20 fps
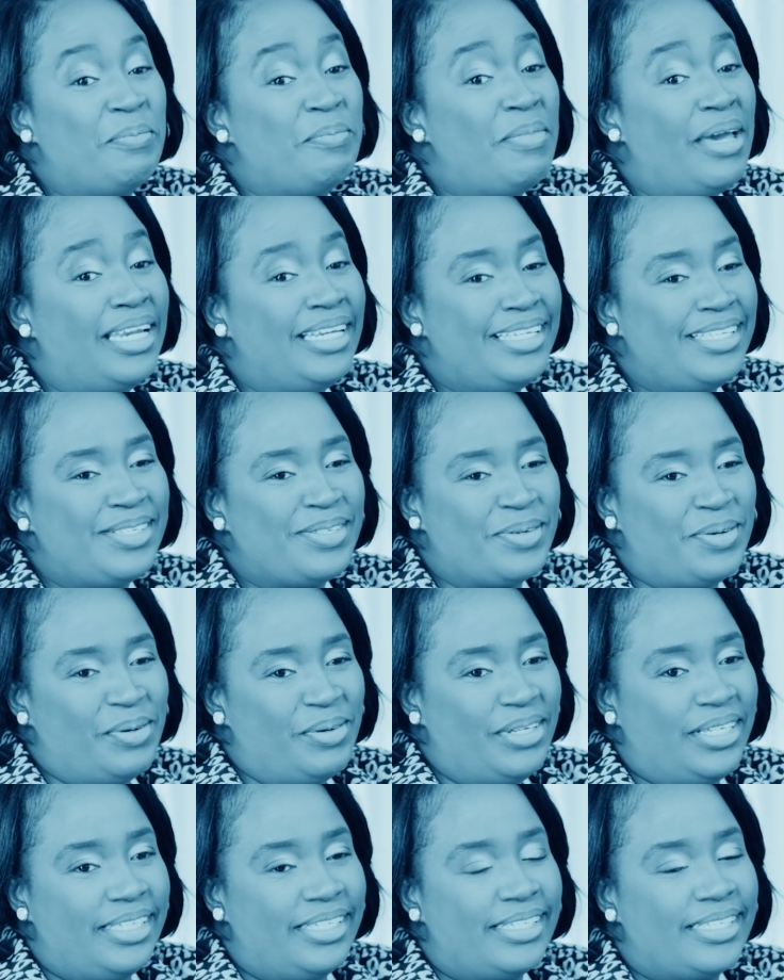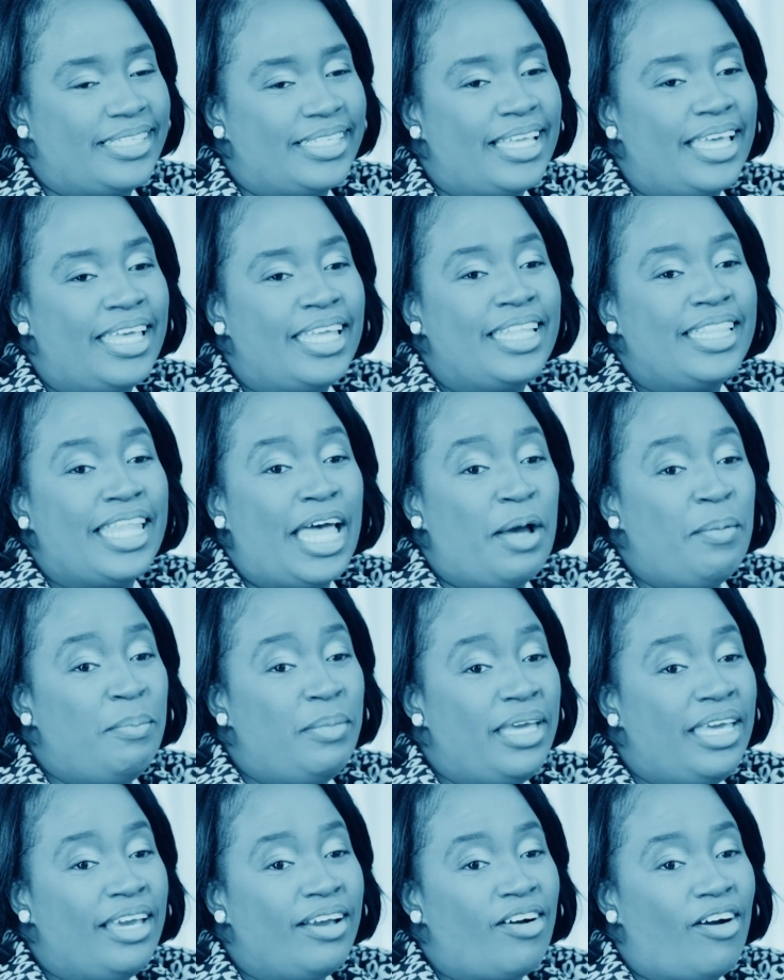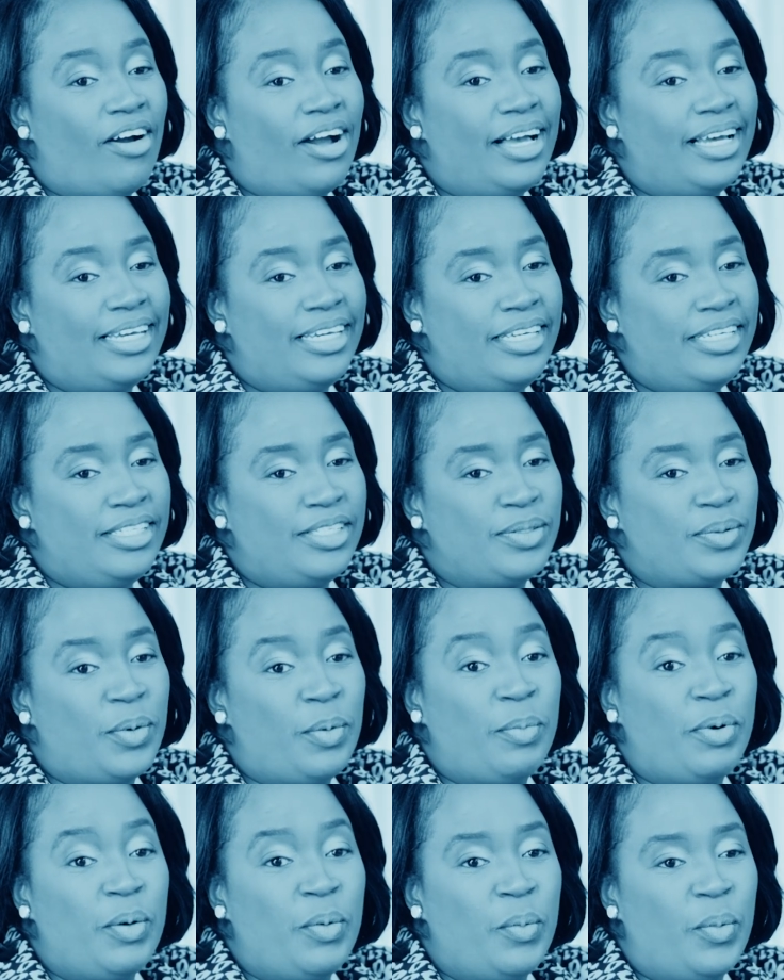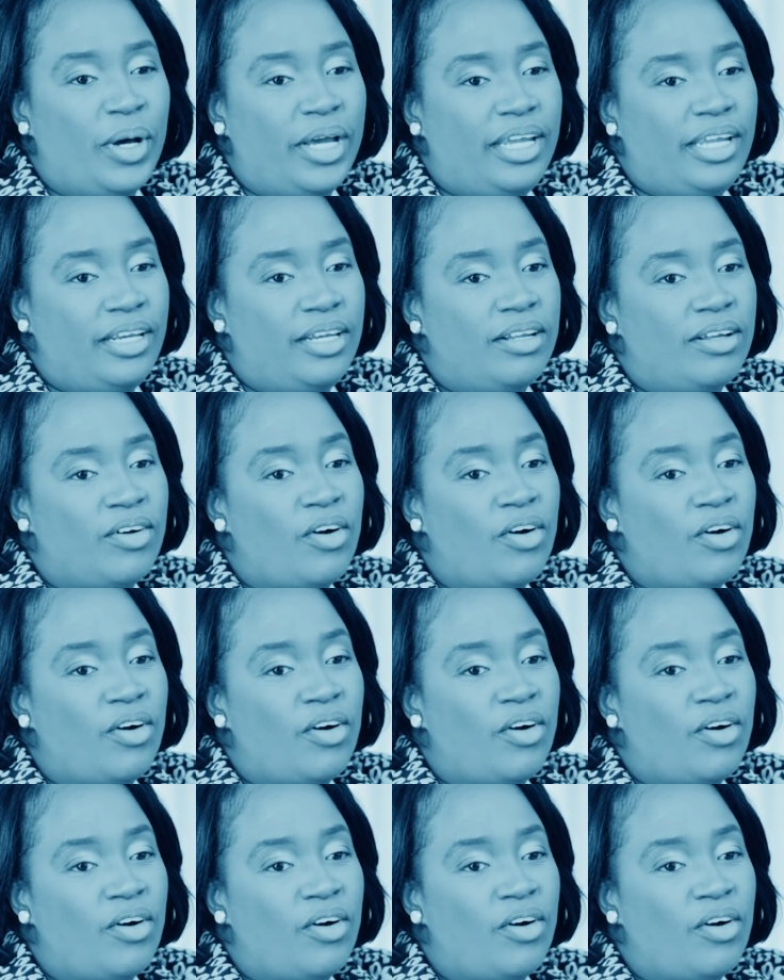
many stories that make our eyes open wide